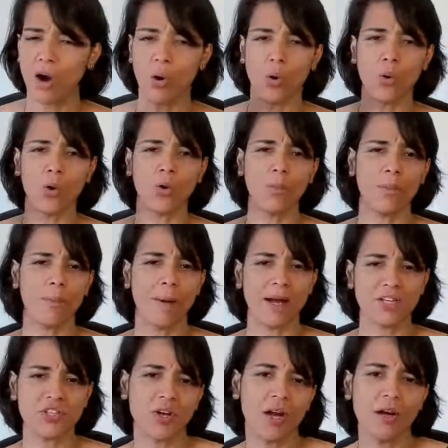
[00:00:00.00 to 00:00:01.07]
oh,
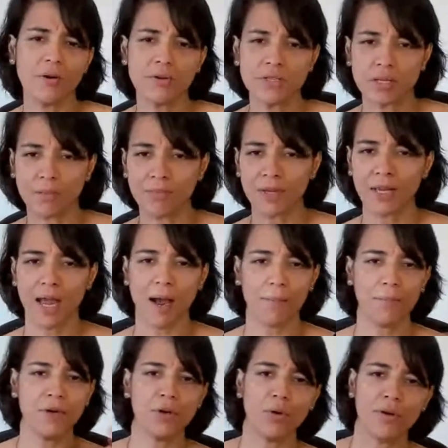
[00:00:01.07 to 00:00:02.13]
my childhood something
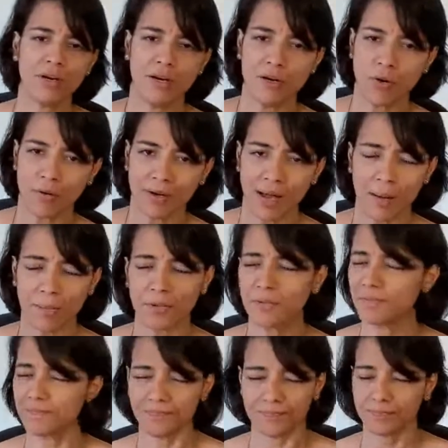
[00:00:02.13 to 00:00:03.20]
happened or did not
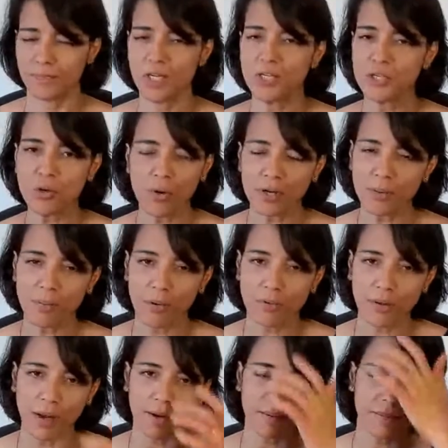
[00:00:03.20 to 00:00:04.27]
happen. It's not
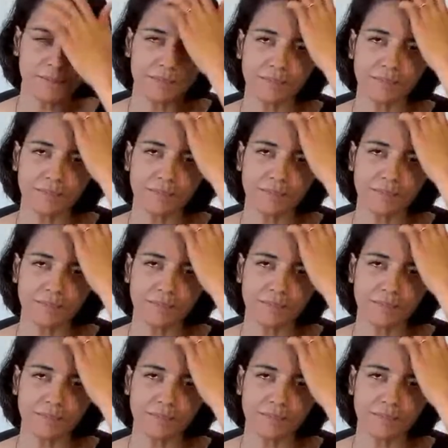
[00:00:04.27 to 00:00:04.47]
about that.